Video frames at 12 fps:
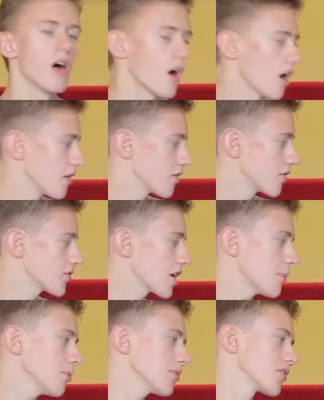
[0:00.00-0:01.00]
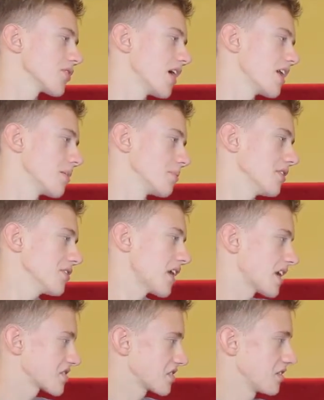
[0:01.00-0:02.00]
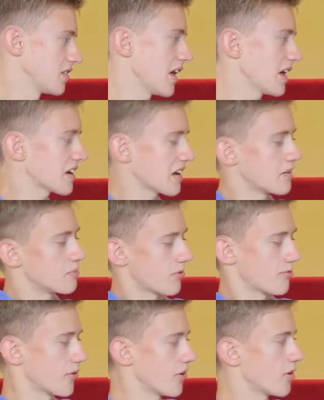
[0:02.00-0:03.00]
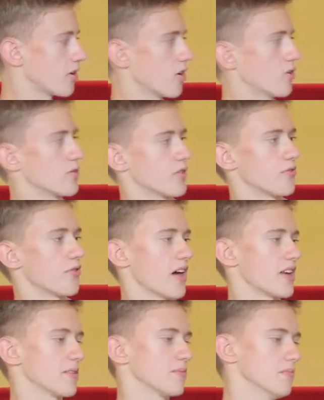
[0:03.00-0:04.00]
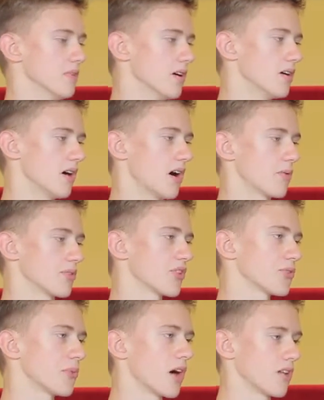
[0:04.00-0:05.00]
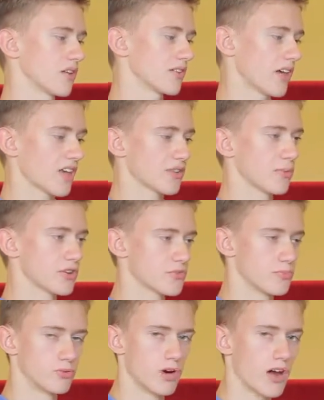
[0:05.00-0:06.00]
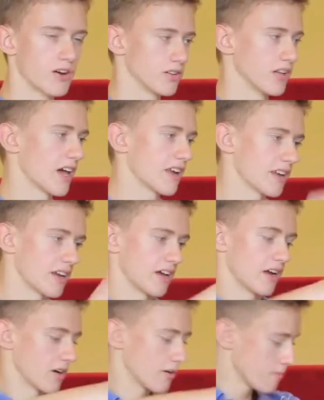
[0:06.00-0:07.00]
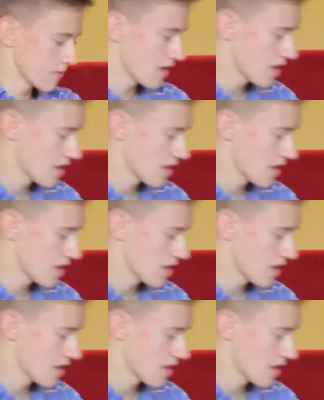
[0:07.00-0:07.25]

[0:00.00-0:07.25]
There's a couple of design elements I actually like and prefer over the Phantom with this model is it has a much broader landing gear.